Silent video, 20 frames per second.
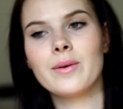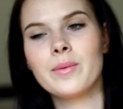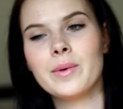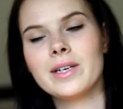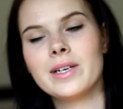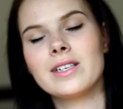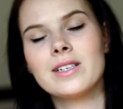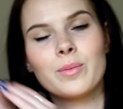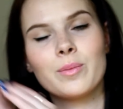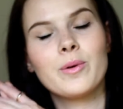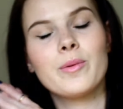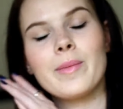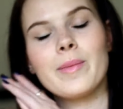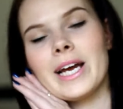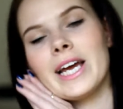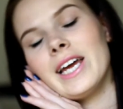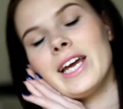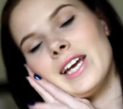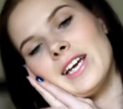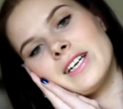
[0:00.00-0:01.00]
went to put
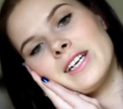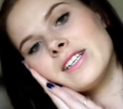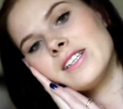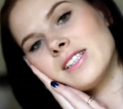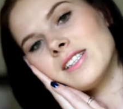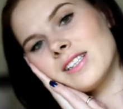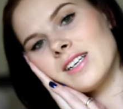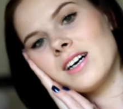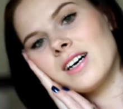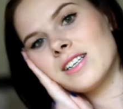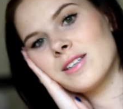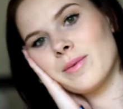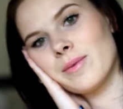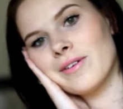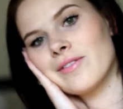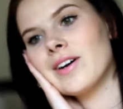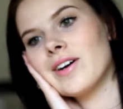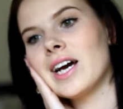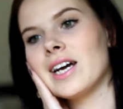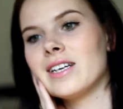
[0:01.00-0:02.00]
my hands under
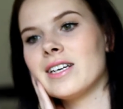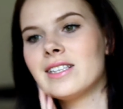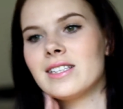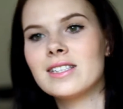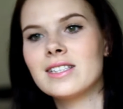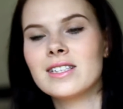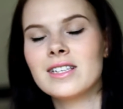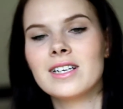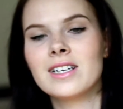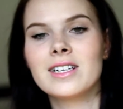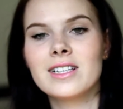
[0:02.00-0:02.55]
my face,